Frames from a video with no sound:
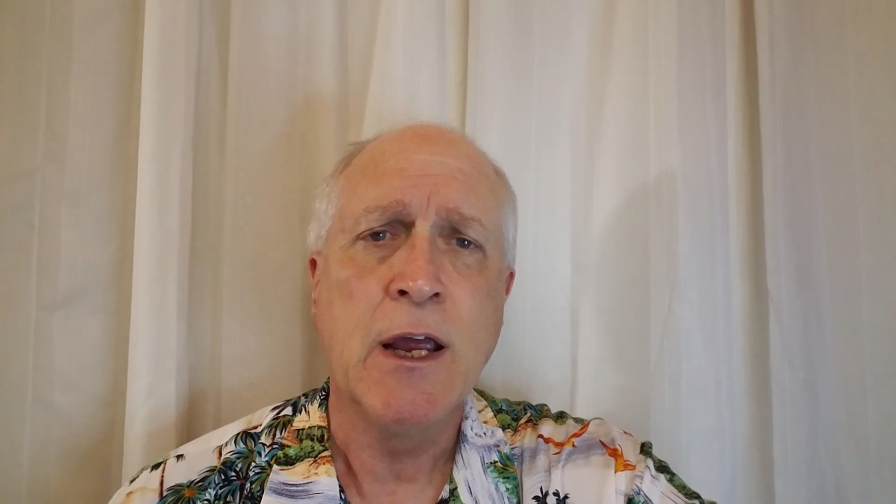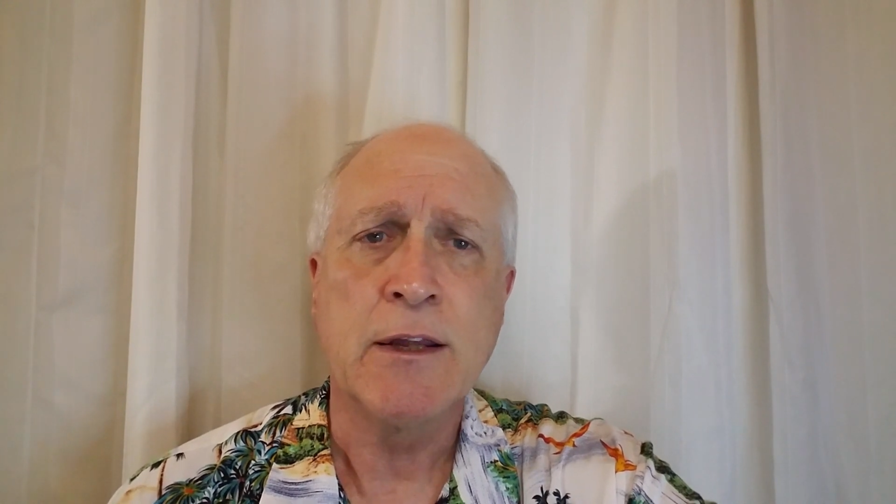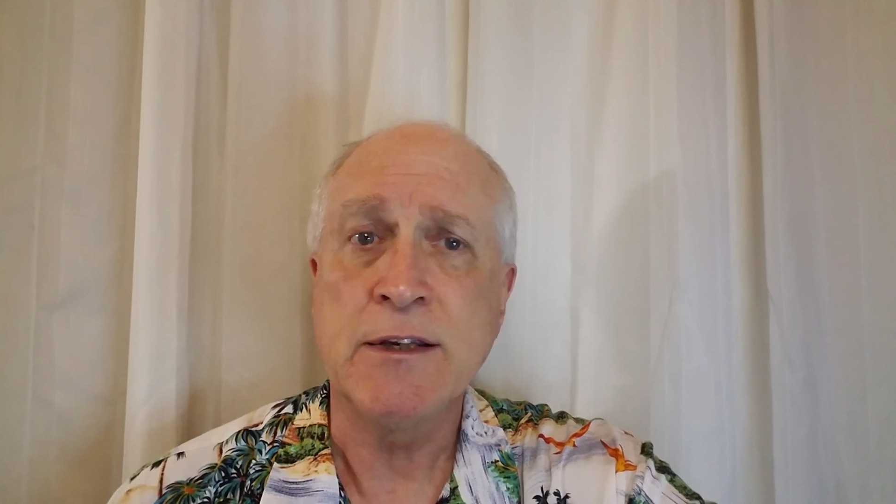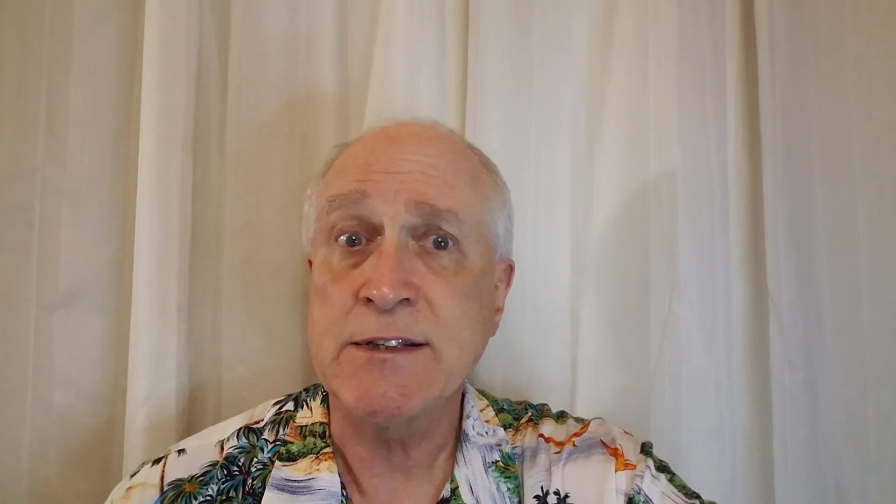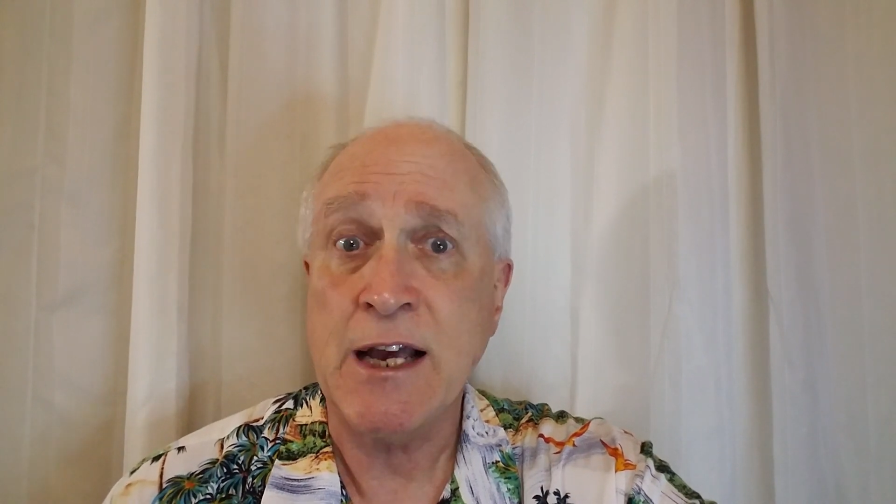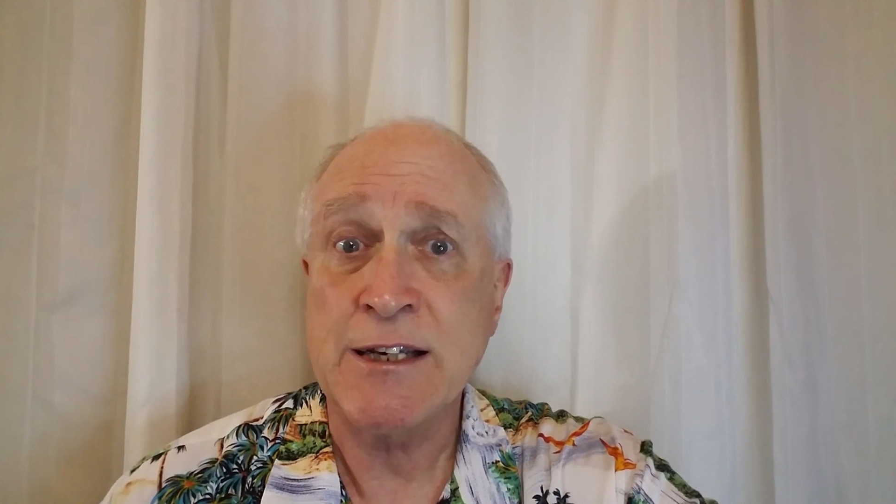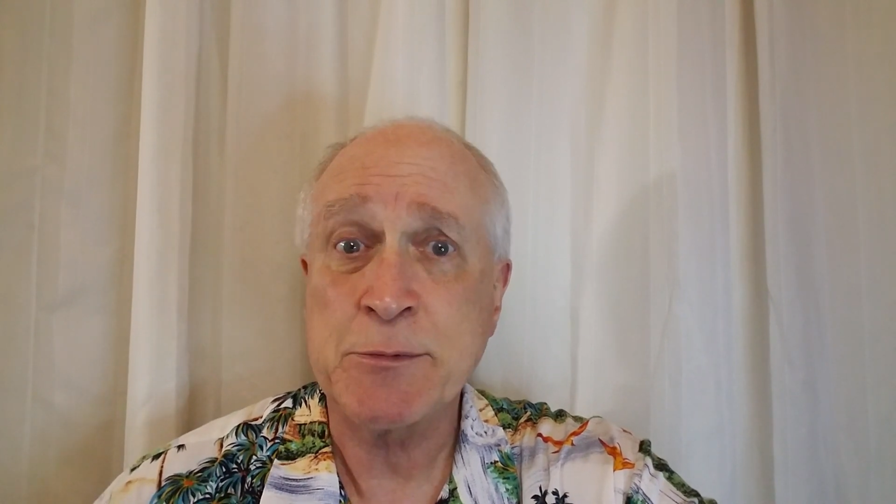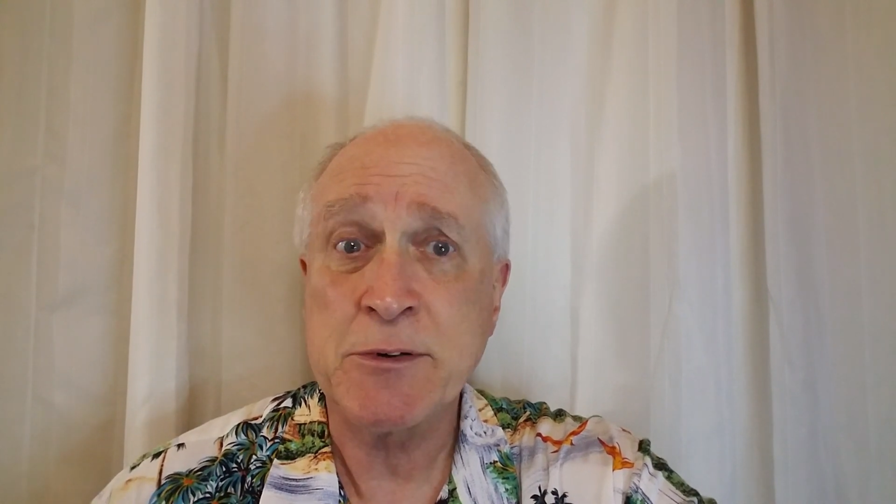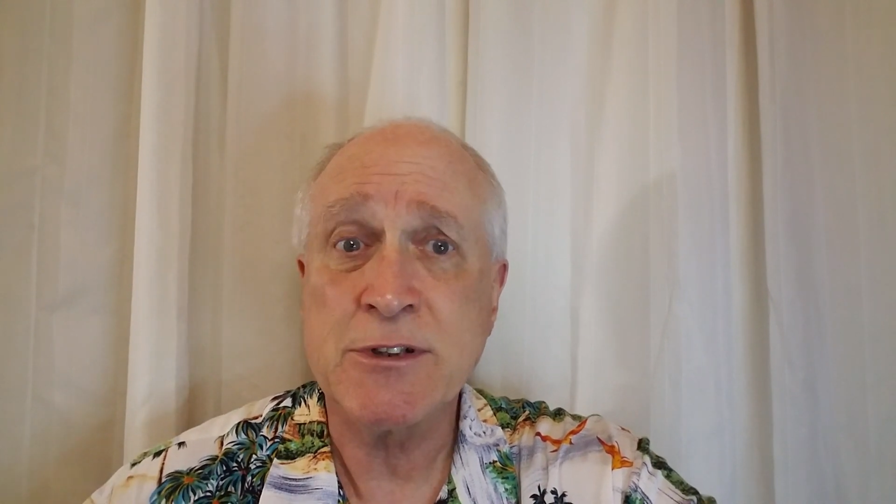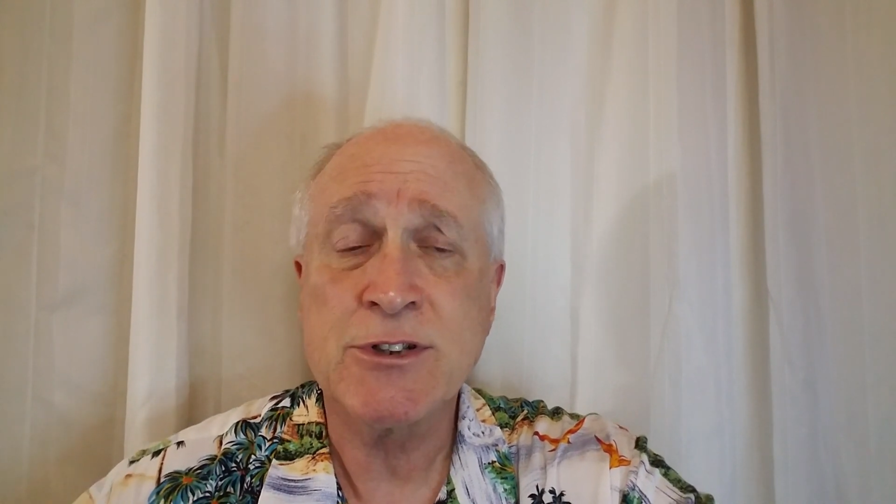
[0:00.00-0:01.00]
These
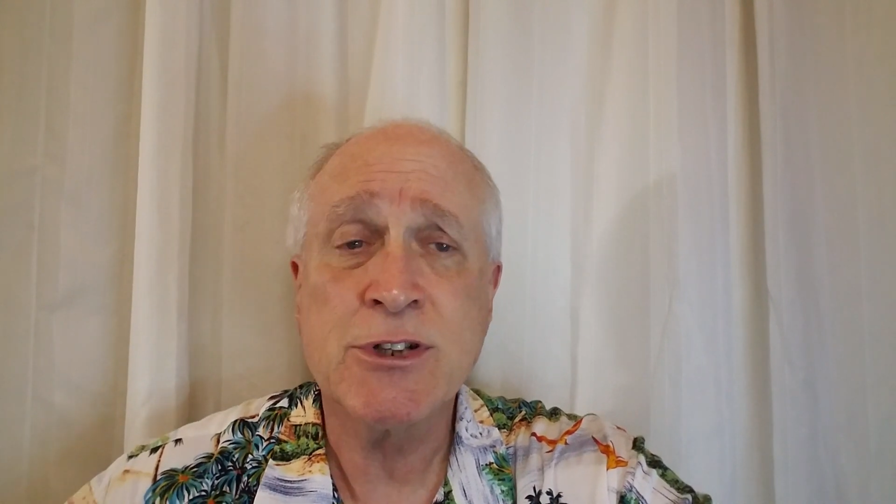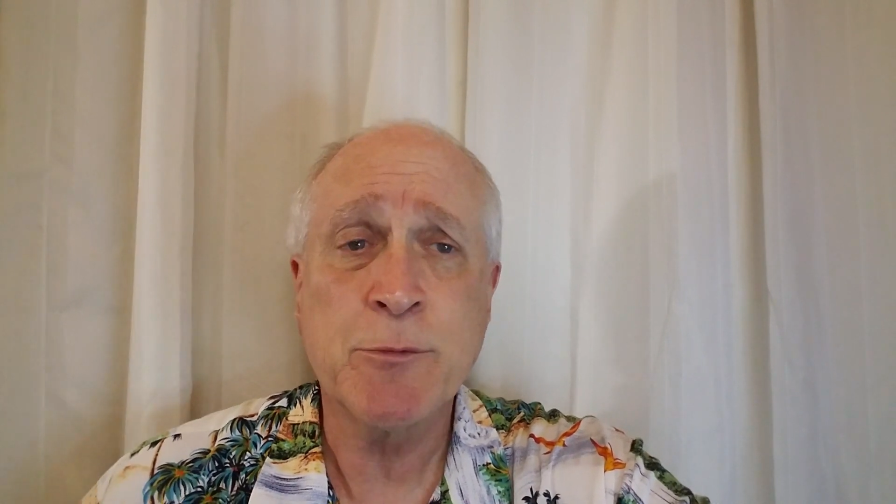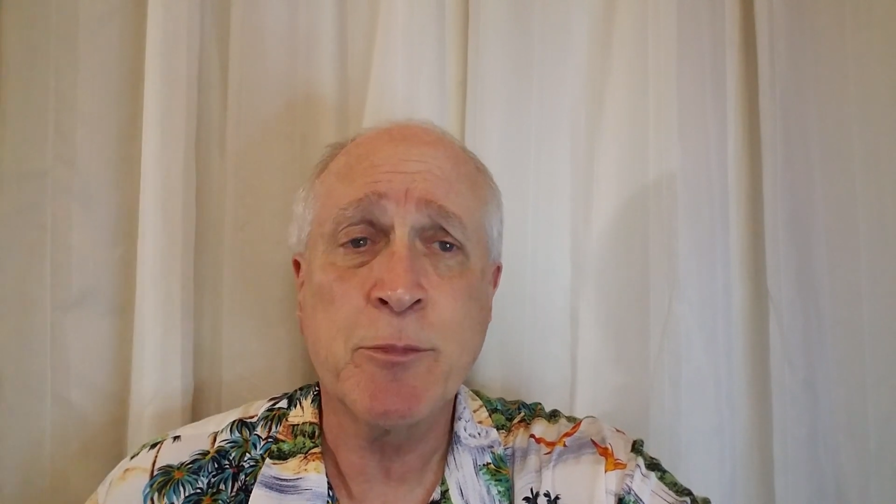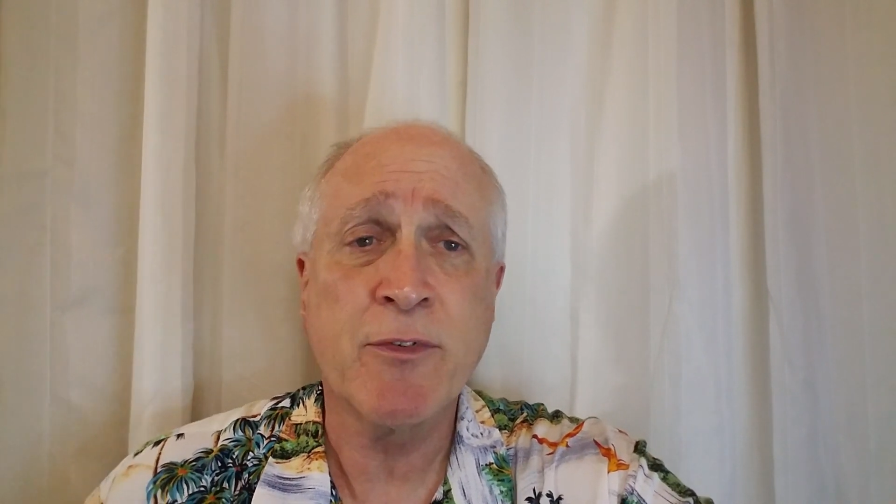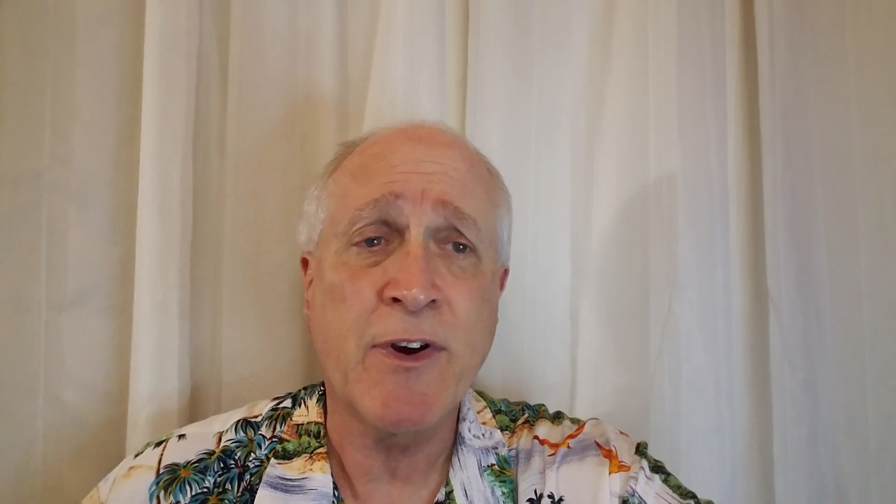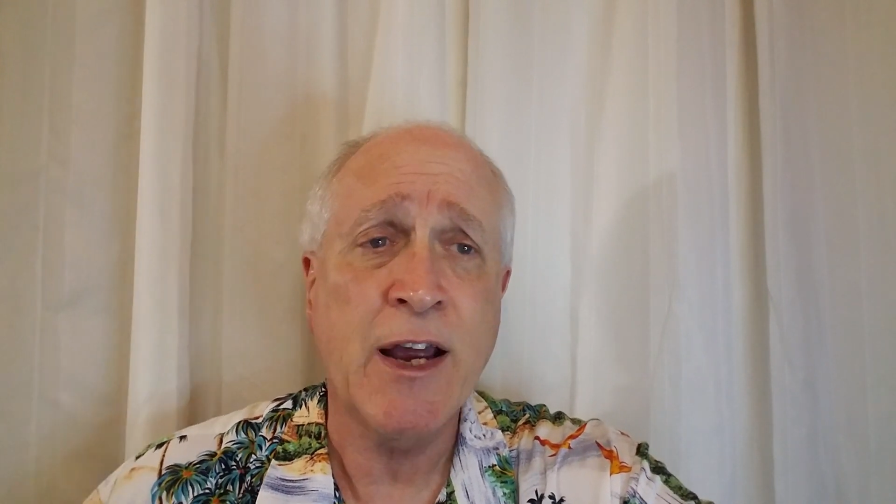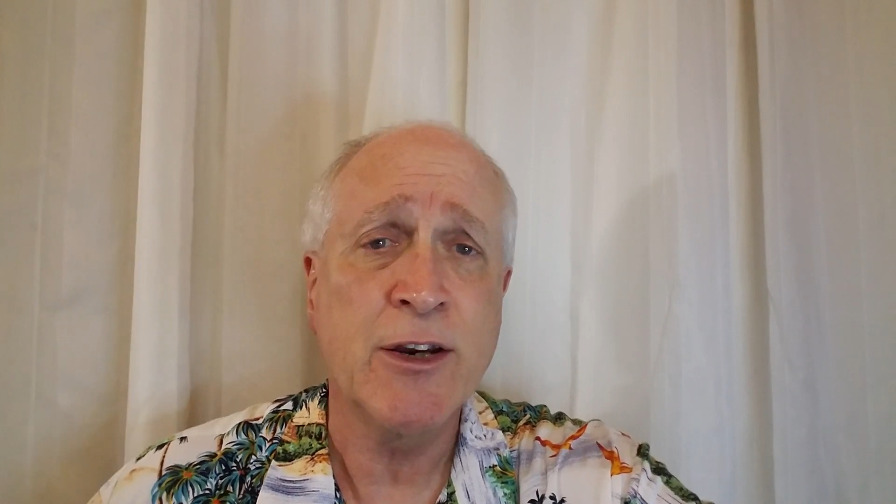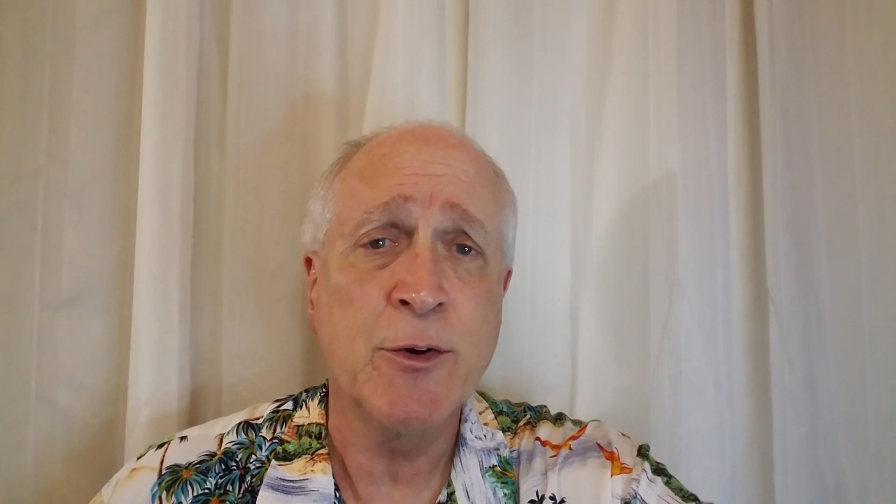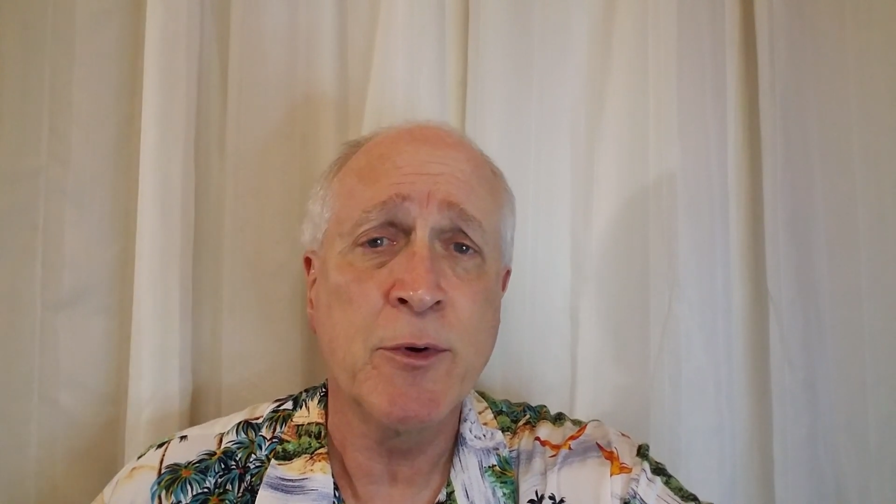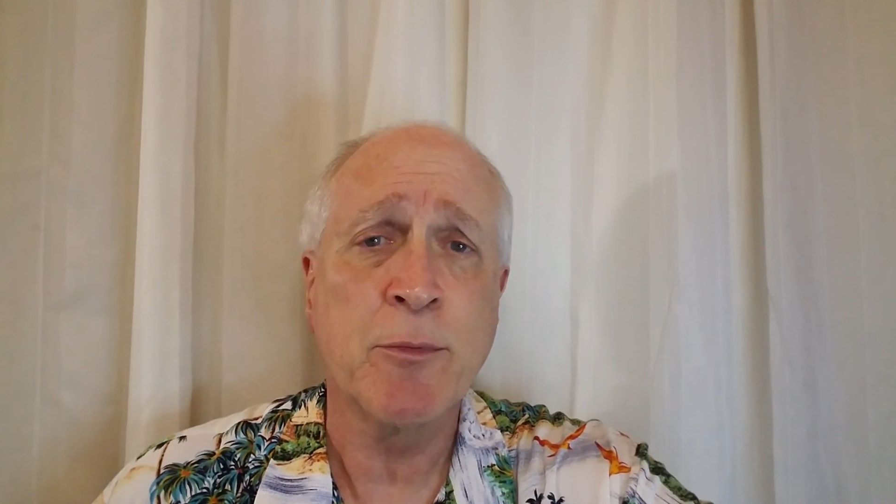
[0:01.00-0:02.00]
hospitals should
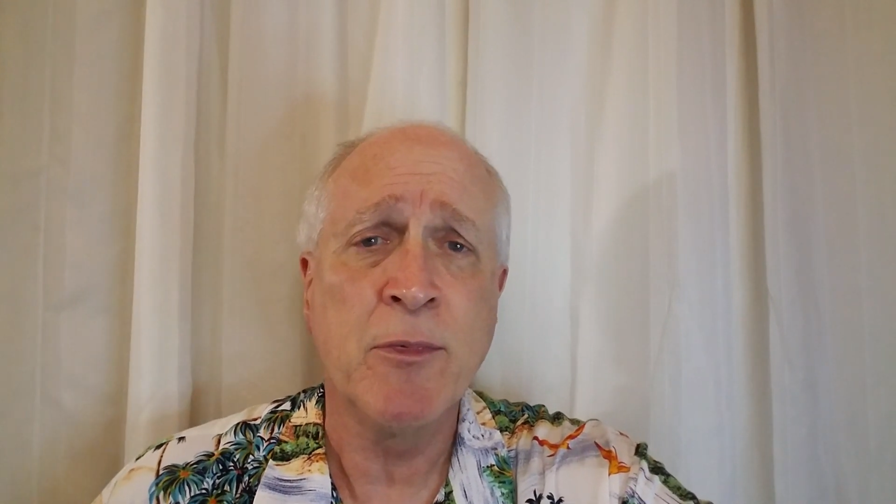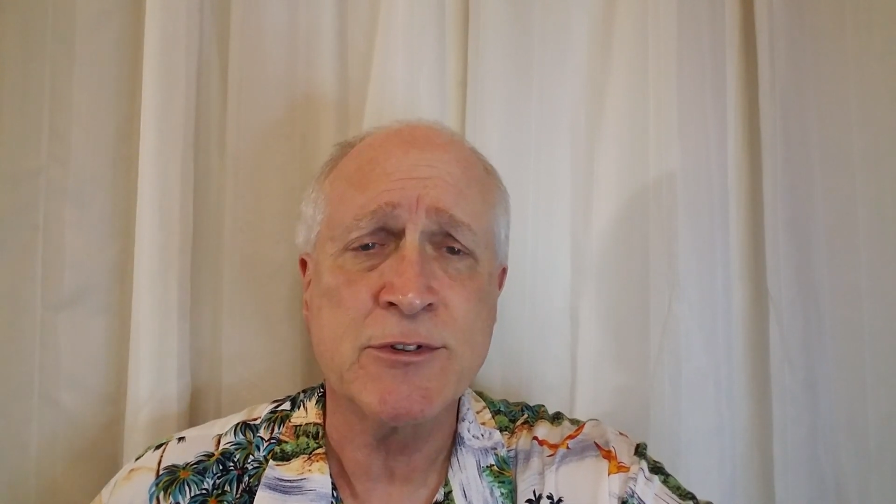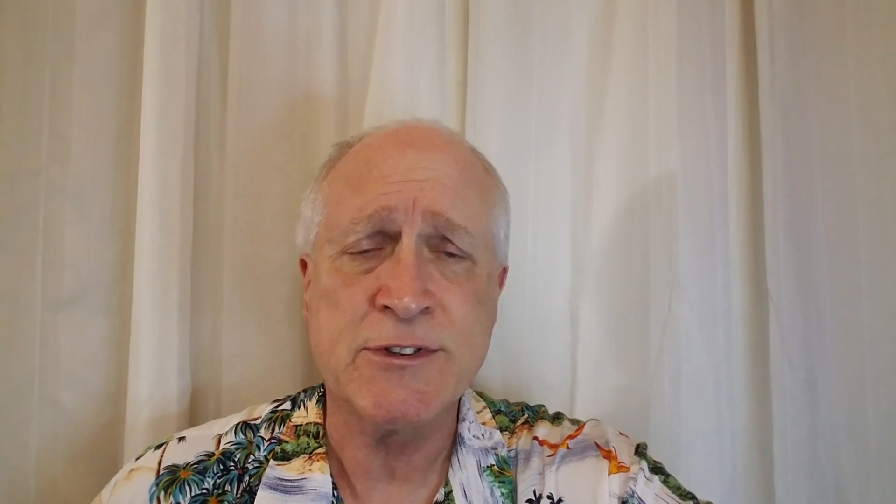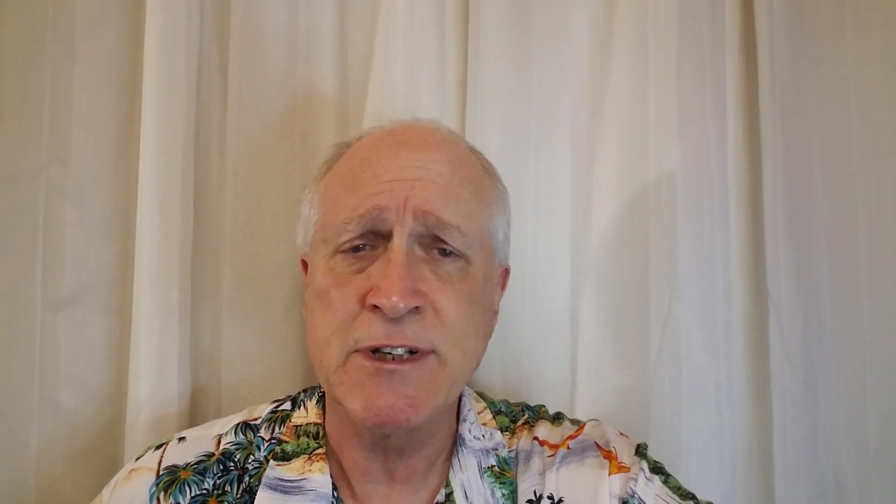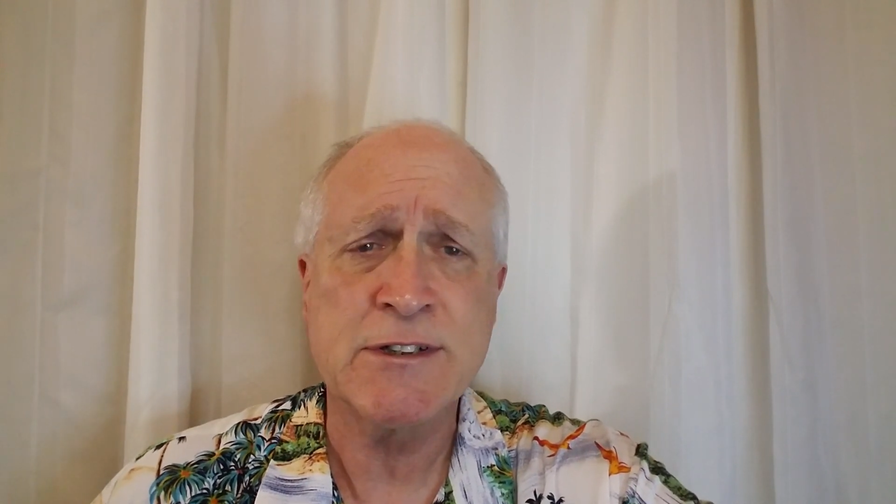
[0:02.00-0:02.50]
provide you with most